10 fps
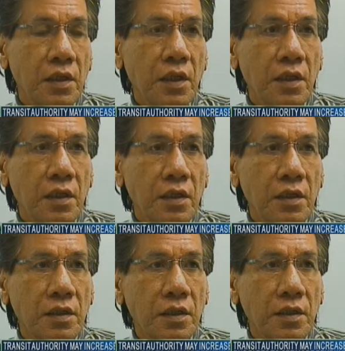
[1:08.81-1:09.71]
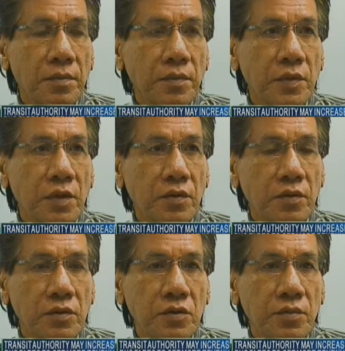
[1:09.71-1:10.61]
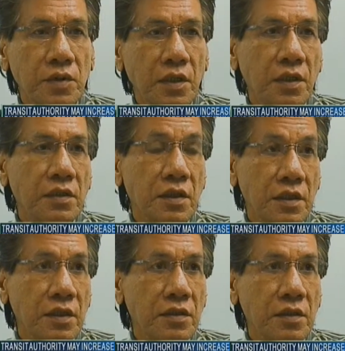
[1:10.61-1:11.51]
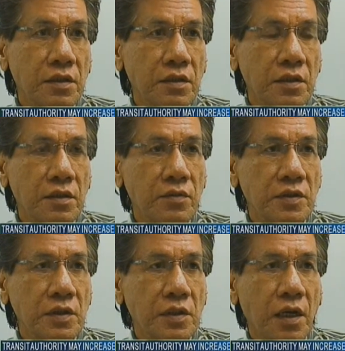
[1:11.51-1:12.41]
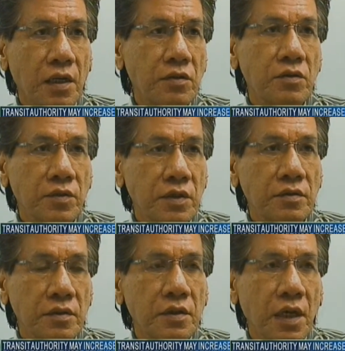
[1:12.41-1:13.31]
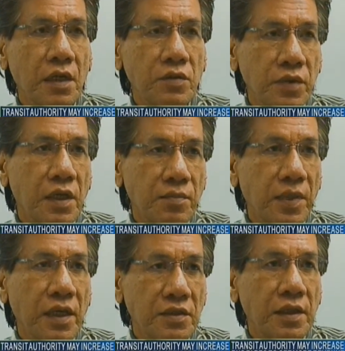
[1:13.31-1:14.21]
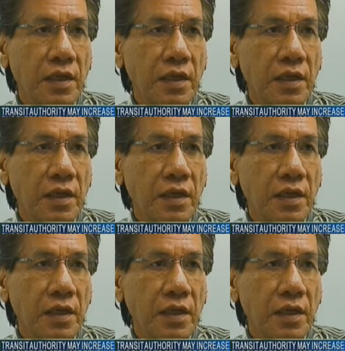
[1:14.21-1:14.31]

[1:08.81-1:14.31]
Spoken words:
And they're going to be taking the lead in addressing how do we get past that.